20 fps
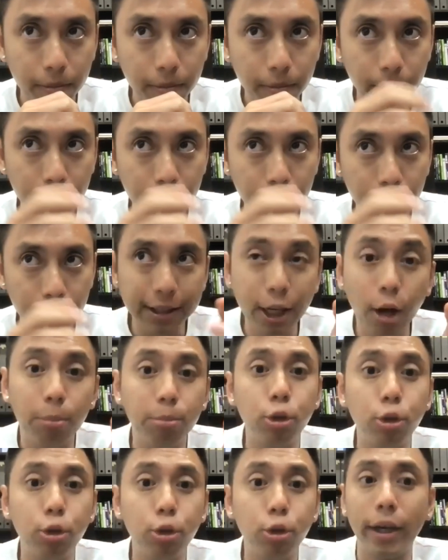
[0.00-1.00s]
let's
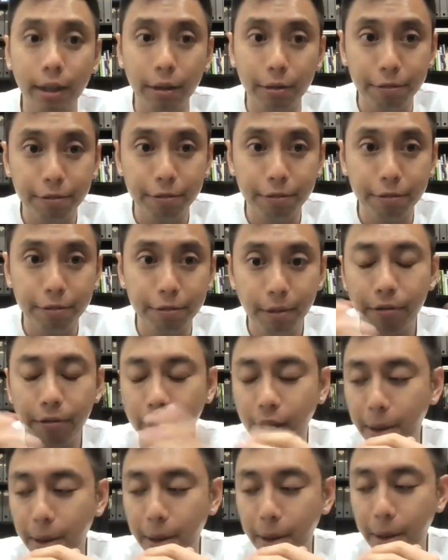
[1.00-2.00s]
say, objective
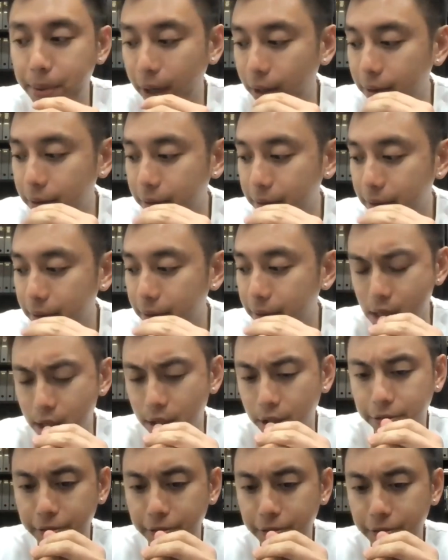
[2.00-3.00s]
of the campaign
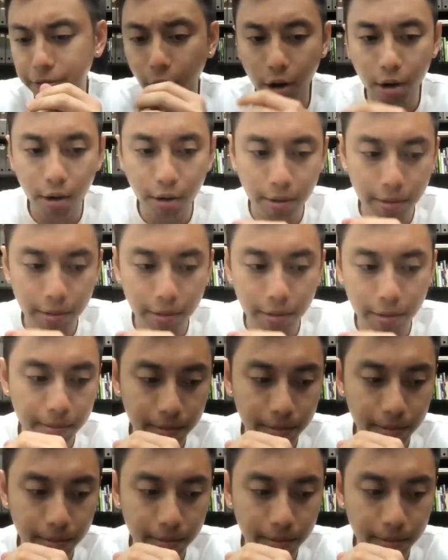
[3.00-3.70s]
is for